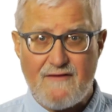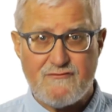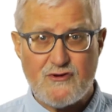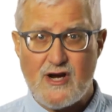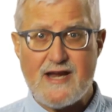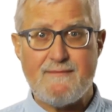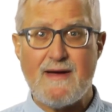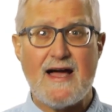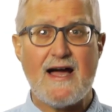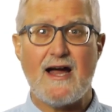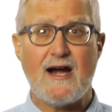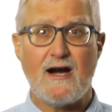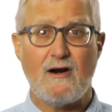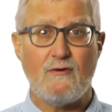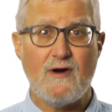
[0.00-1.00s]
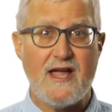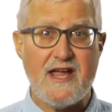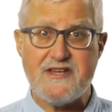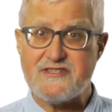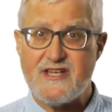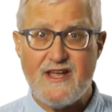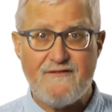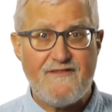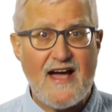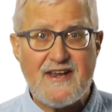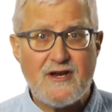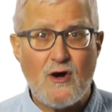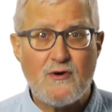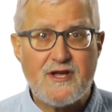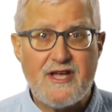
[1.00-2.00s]
drained my IRAs. If I
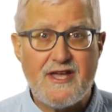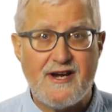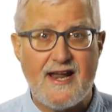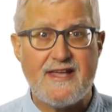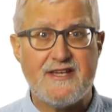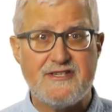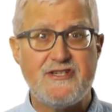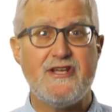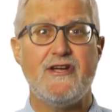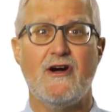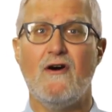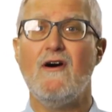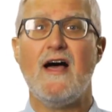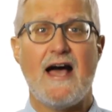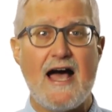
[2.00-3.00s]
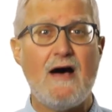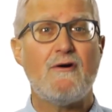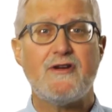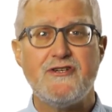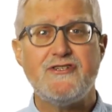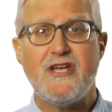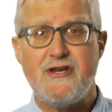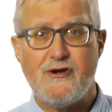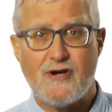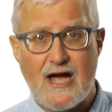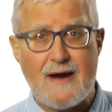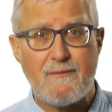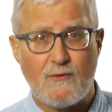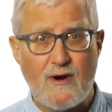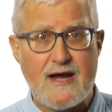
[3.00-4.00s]
don't get a deal, I'll continue to
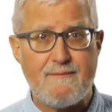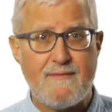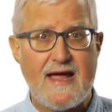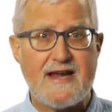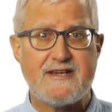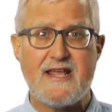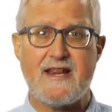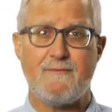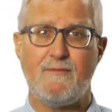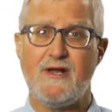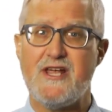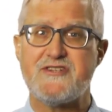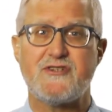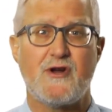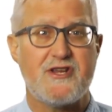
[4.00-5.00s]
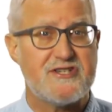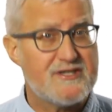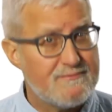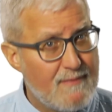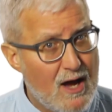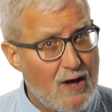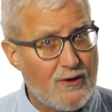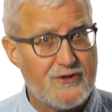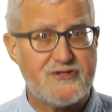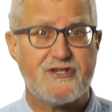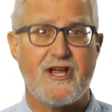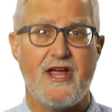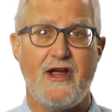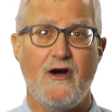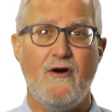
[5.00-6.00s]
operate Magnetic Bliss on a smaller
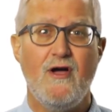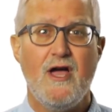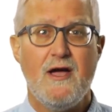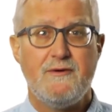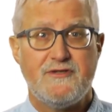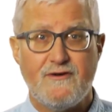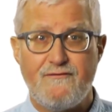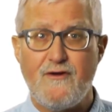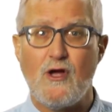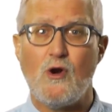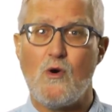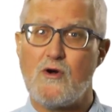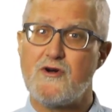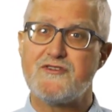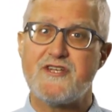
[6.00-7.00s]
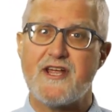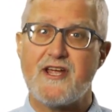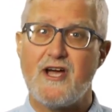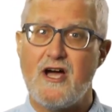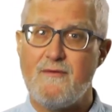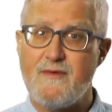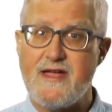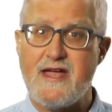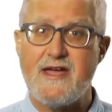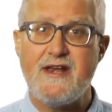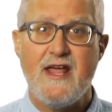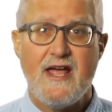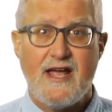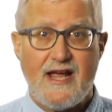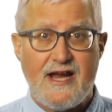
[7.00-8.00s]
scale to fill orders that come in
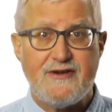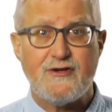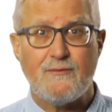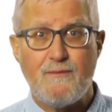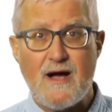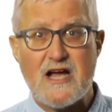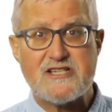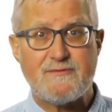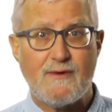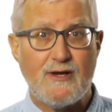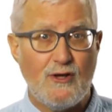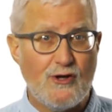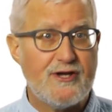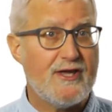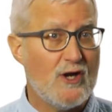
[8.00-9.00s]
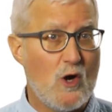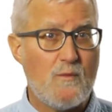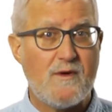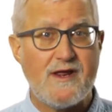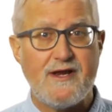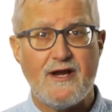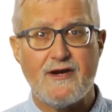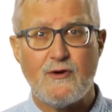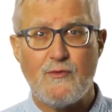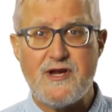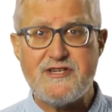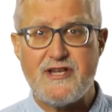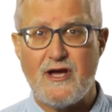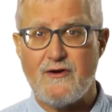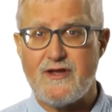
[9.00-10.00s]
and to possibly look at opening a
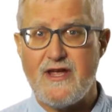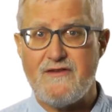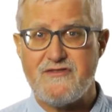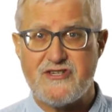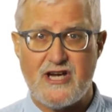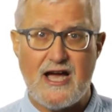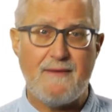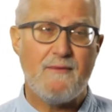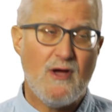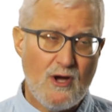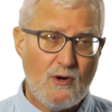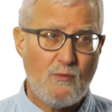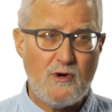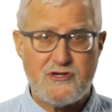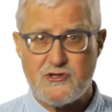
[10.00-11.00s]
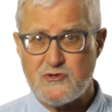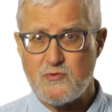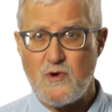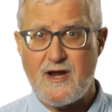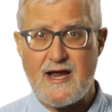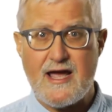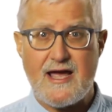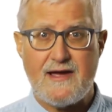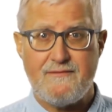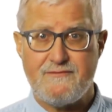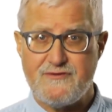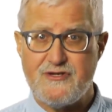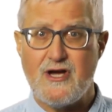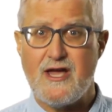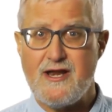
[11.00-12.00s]
retail gift shop, which is what I've
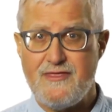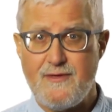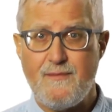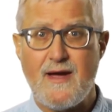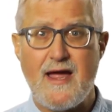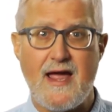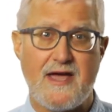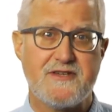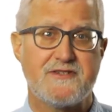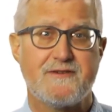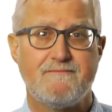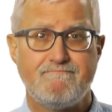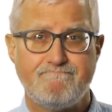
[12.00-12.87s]
done in the past.